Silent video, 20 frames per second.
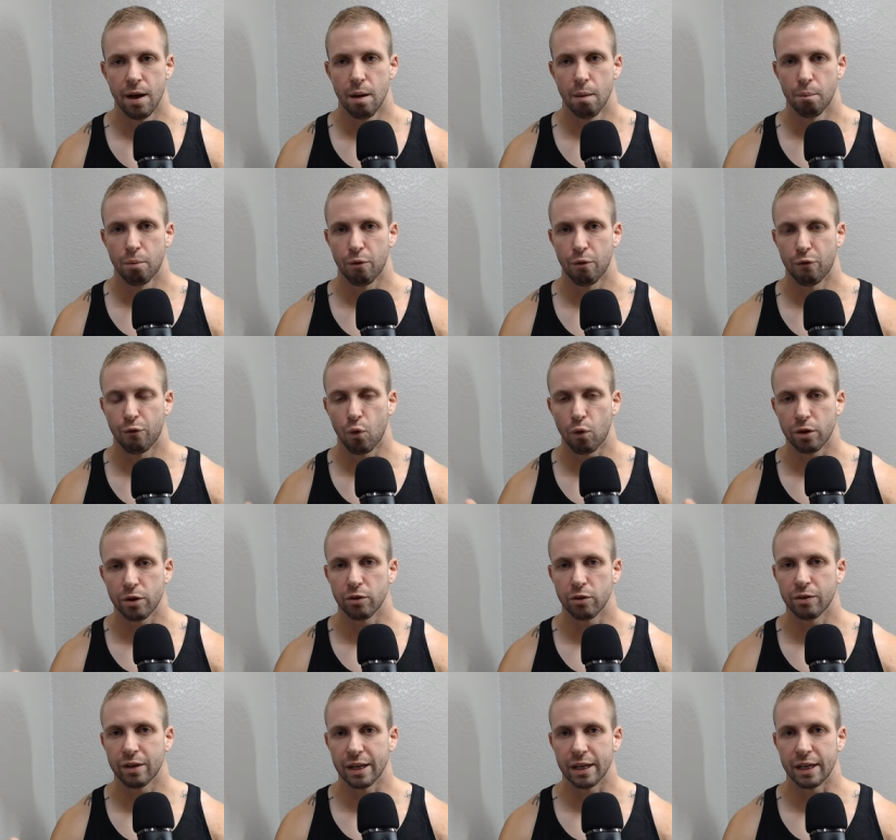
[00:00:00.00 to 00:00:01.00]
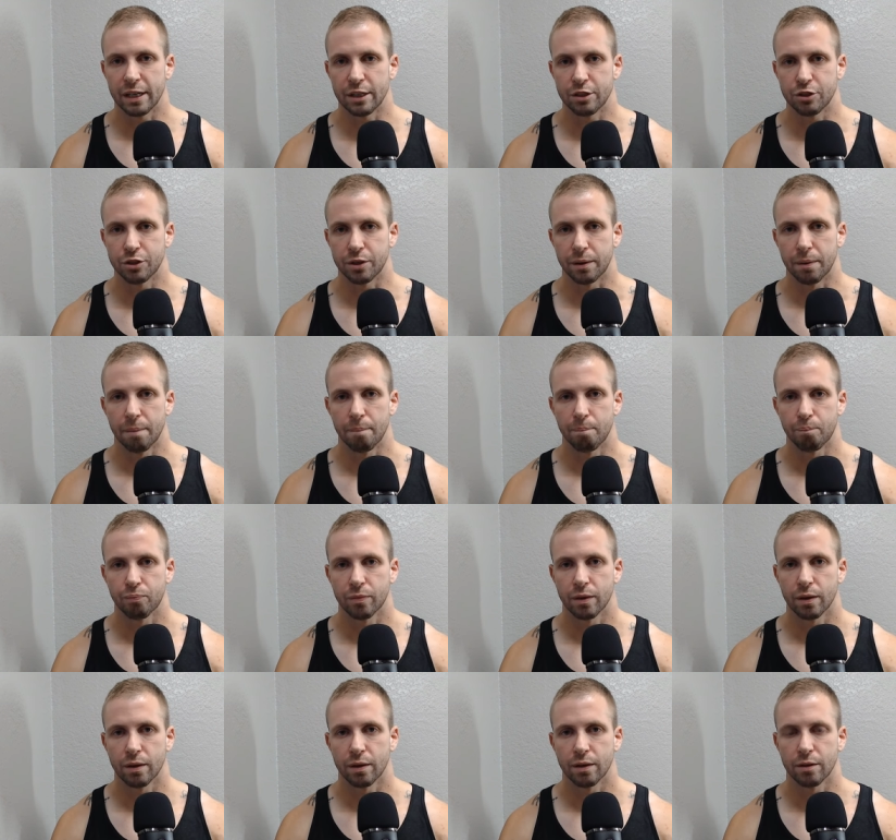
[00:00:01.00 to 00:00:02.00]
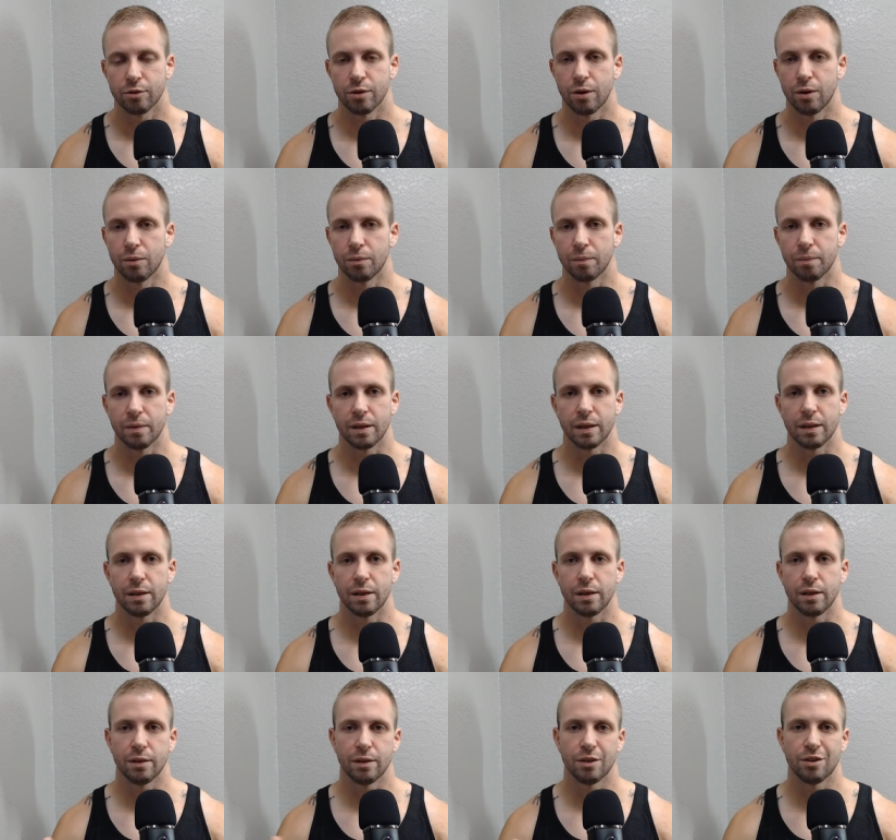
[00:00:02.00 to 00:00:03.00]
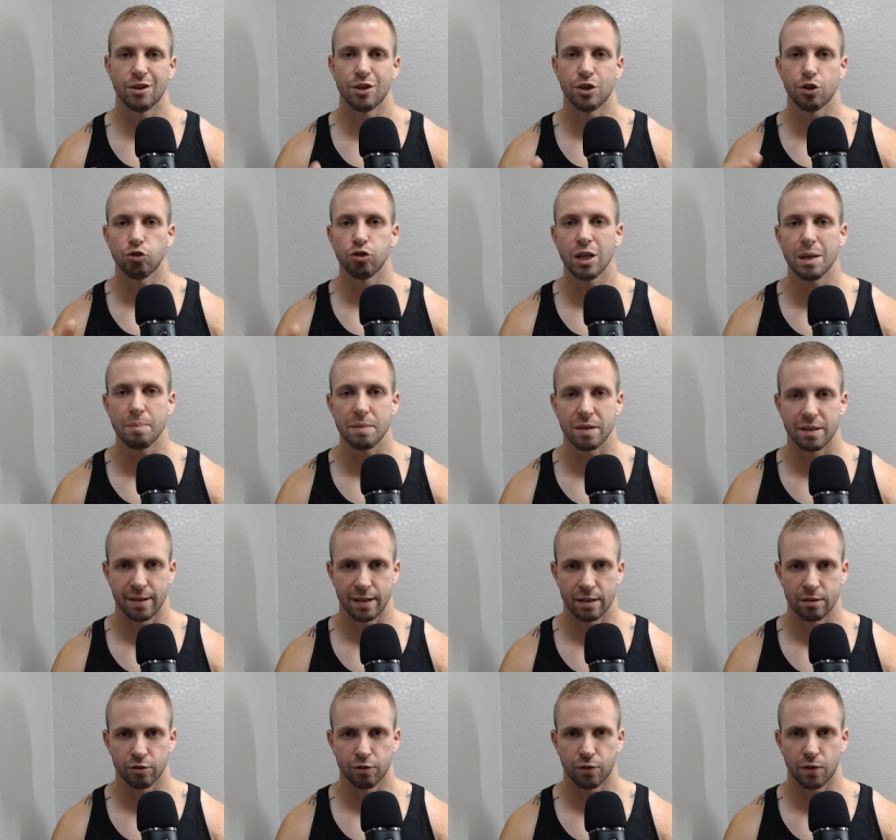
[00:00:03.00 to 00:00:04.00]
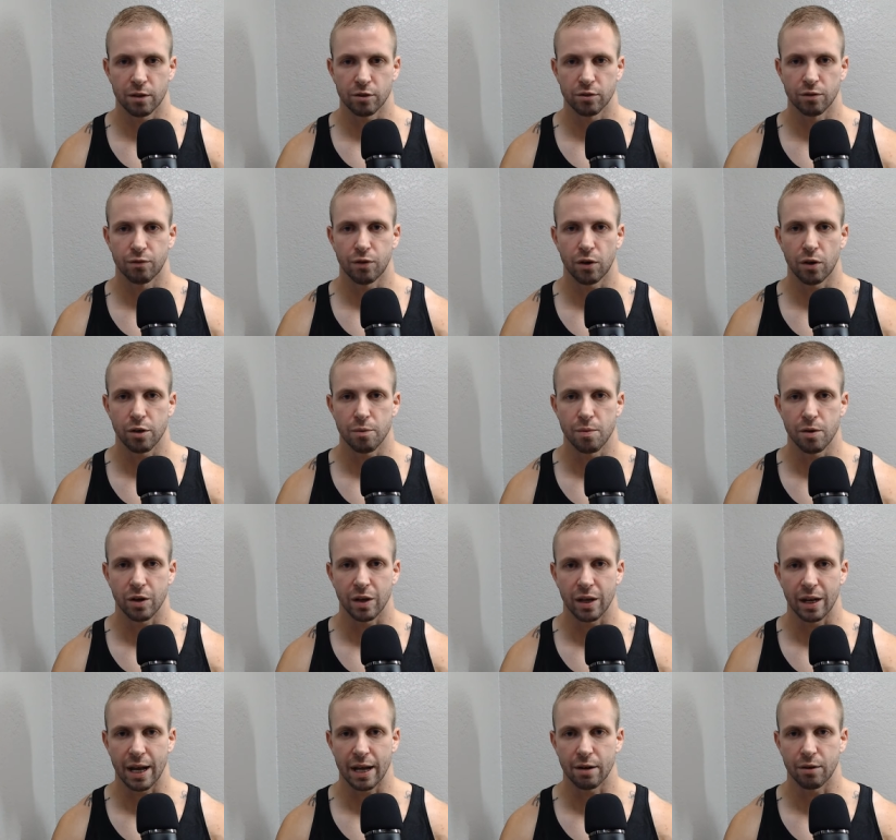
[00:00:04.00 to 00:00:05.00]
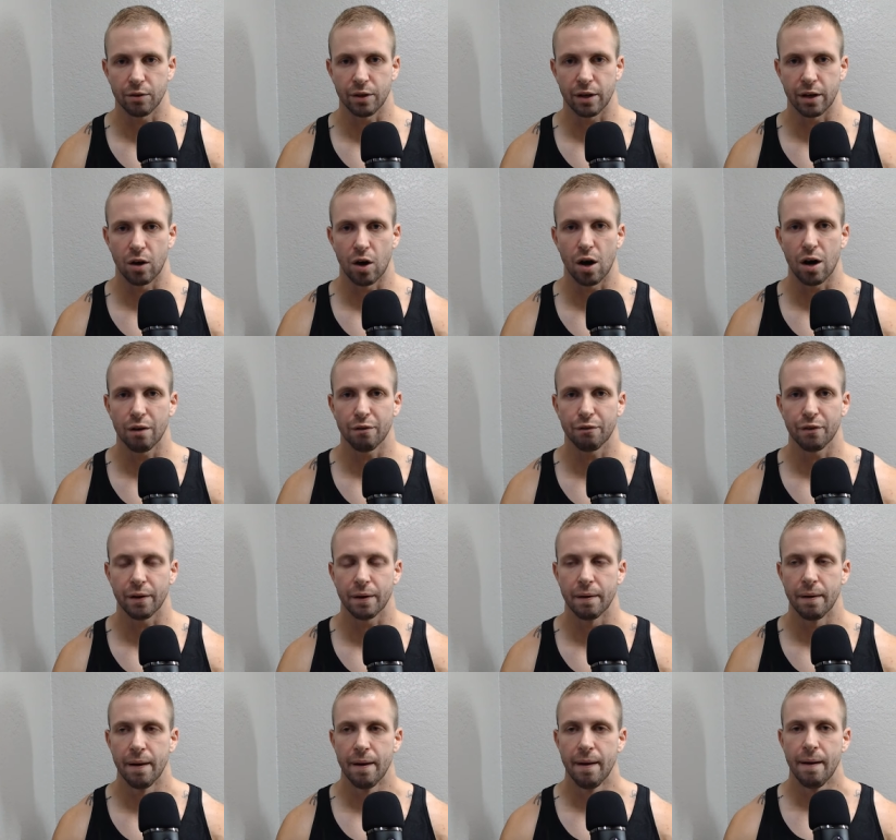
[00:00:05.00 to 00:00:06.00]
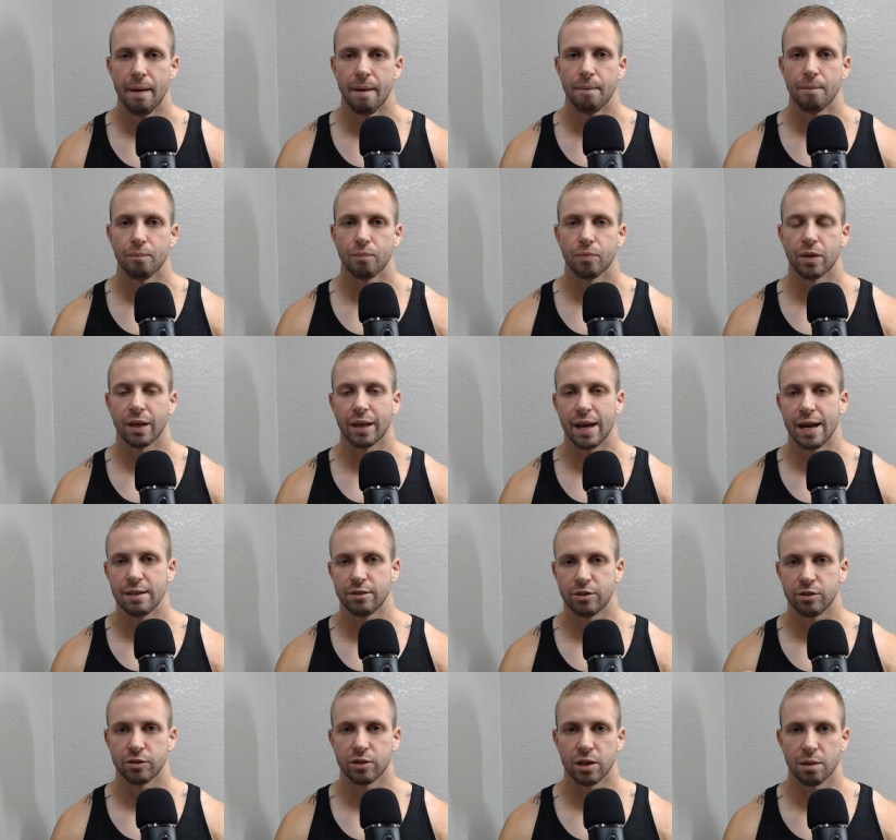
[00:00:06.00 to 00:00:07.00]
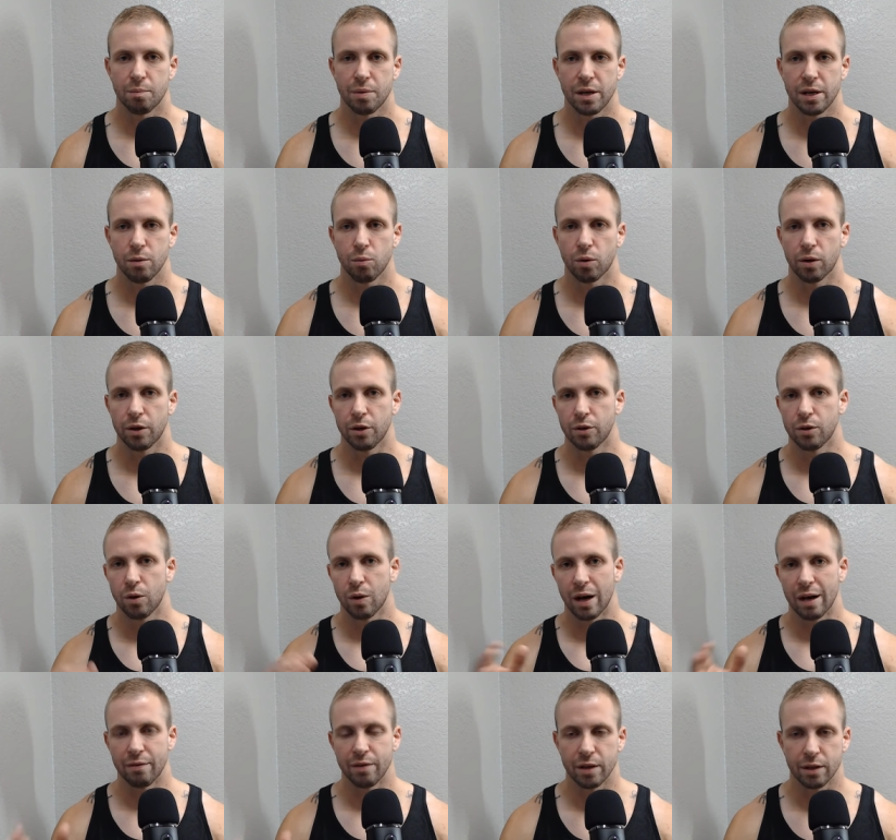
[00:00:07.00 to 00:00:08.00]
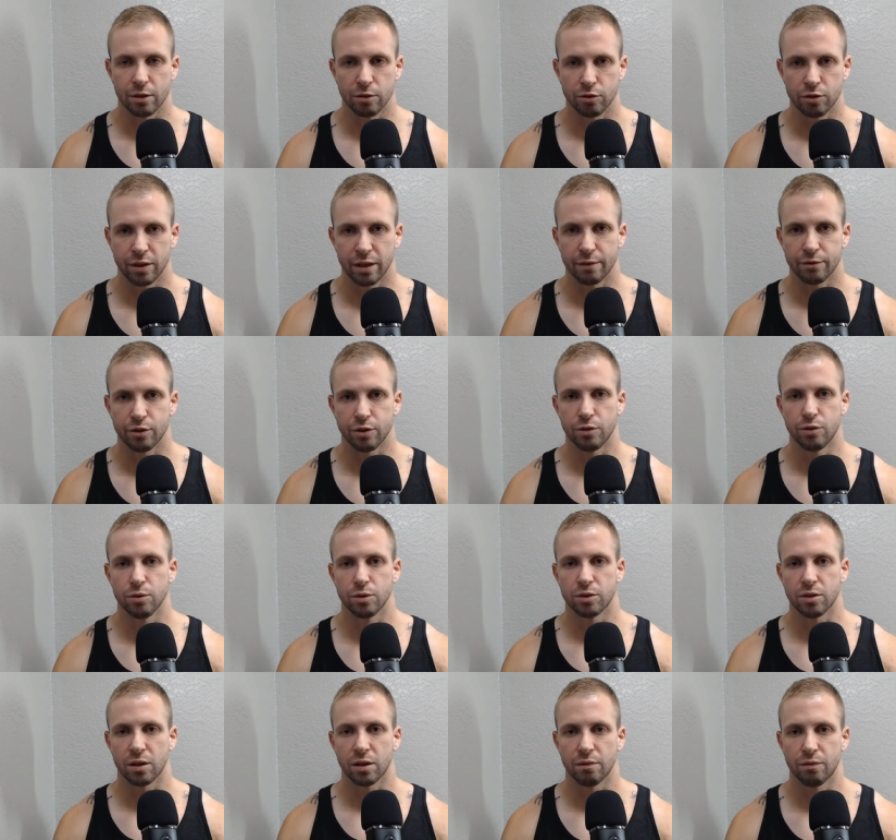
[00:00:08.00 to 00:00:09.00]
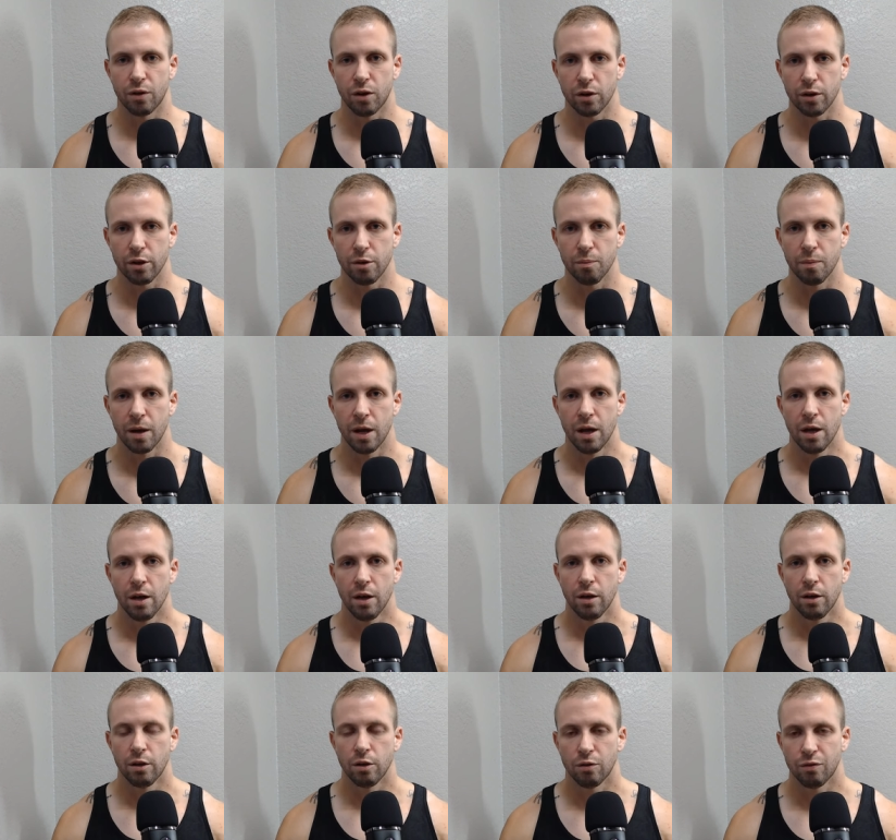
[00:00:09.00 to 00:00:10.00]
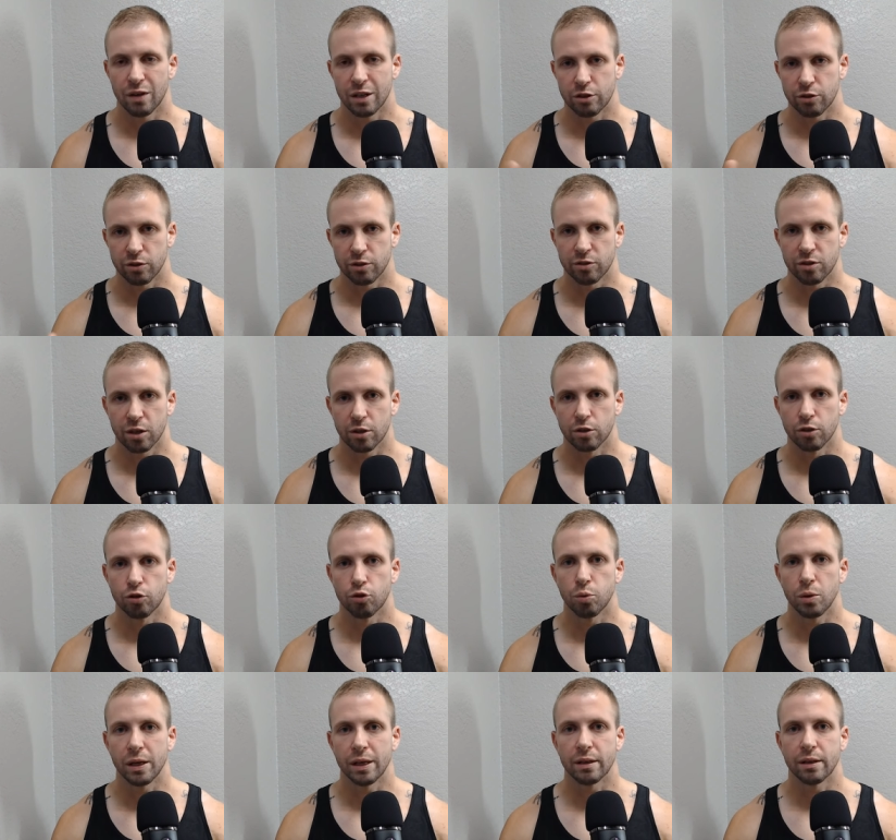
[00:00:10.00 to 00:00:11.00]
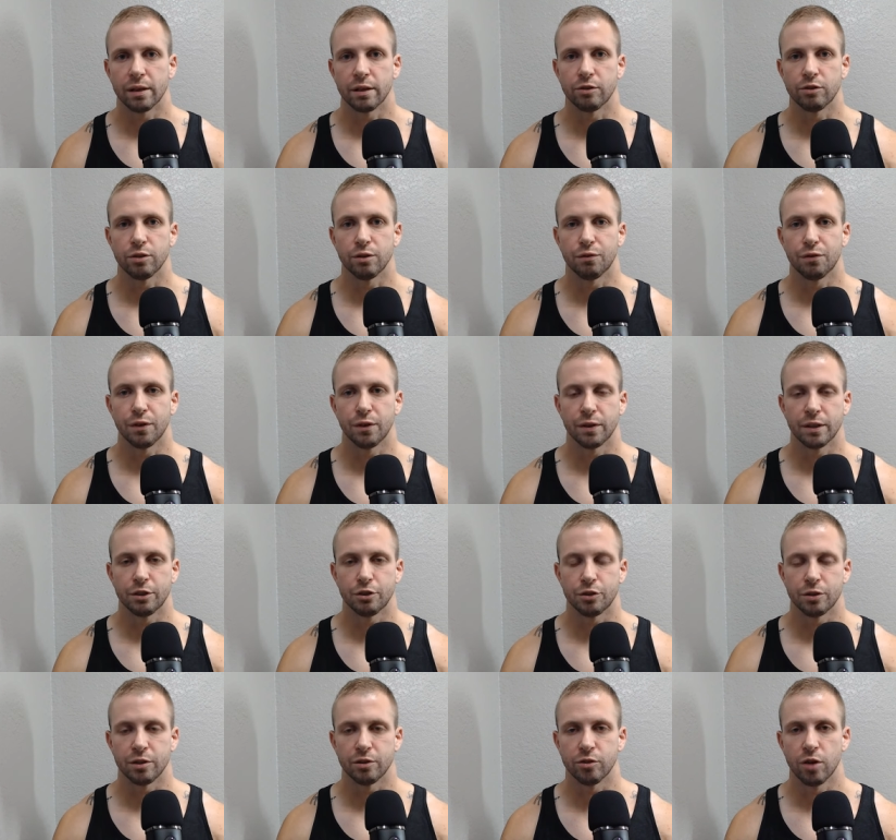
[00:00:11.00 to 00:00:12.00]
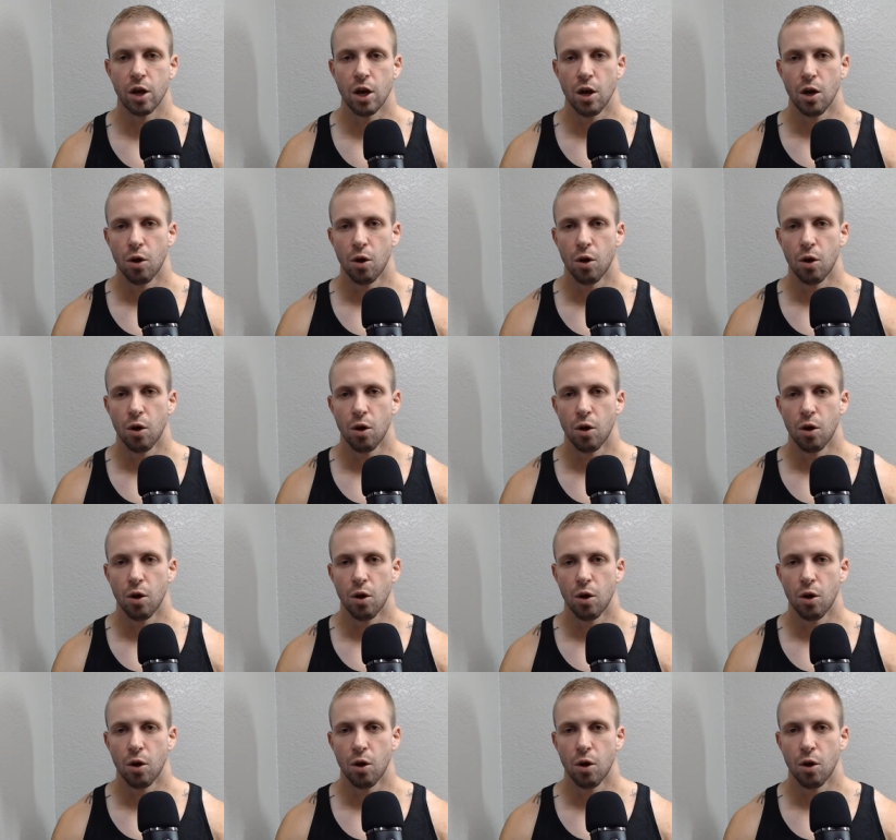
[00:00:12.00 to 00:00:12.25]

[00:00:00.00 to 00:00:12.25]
before you'll get injured. So there, you're limited as far as the volume you can handle there. Often the case is going to be where you go heavy on those lifts, you do a ton of volume, you'll eventually start to tweak things, you'll feel injuries.